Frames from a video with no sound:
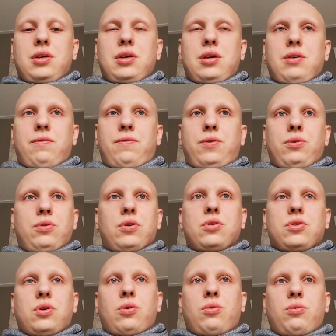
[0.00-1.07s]
if you
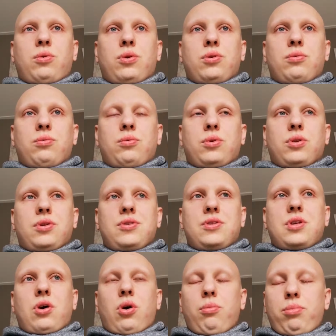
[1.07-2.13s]
don't know what is
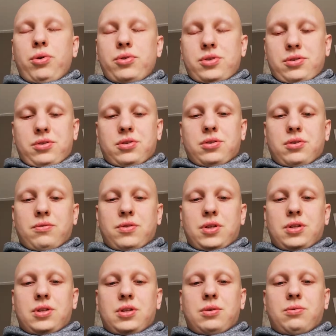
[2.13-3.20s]
the opposition of
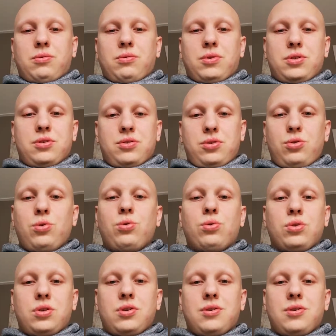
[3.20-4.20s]
it, which is good.